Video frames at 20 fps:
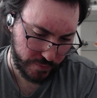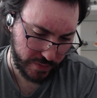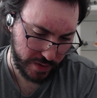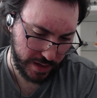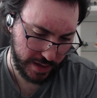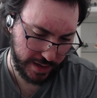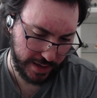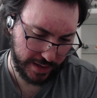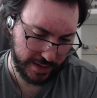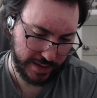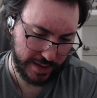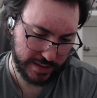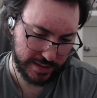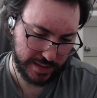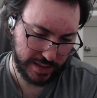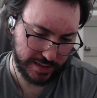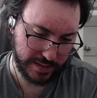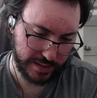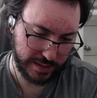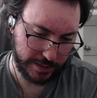Yeah, that
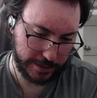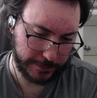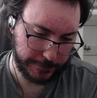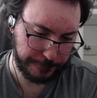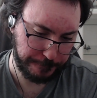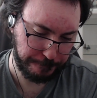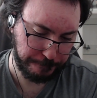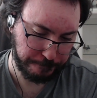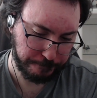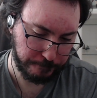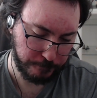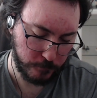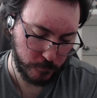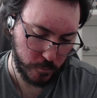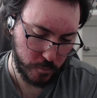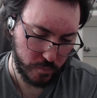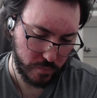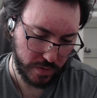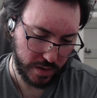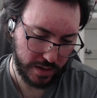has a
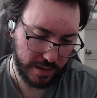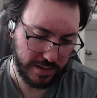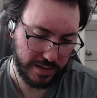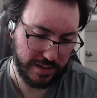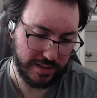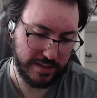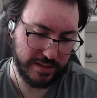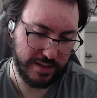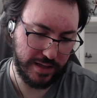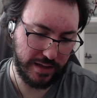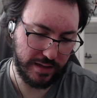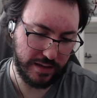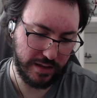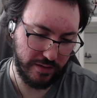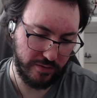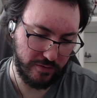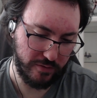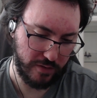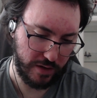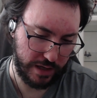
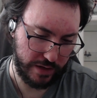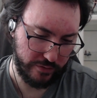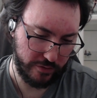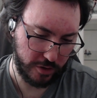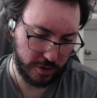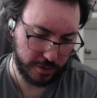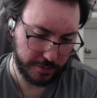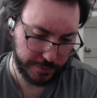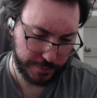distinctive flavor.